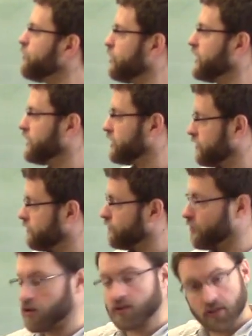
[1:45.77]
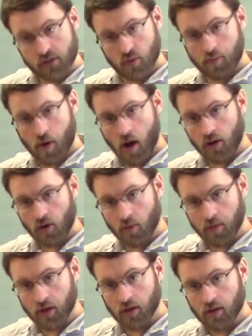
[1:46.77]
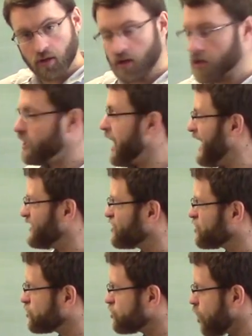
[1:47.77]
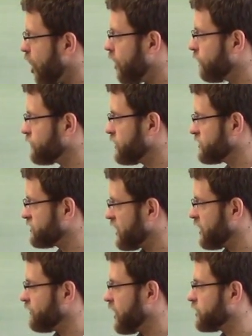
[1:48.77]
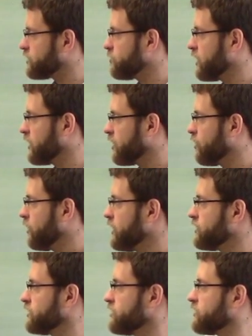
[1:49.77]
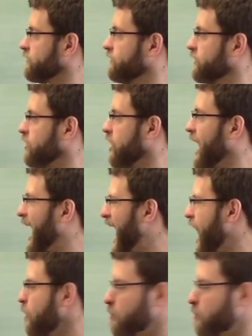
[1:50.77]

we converted this to a polynomial and solved a set of algebraic equations to figure out how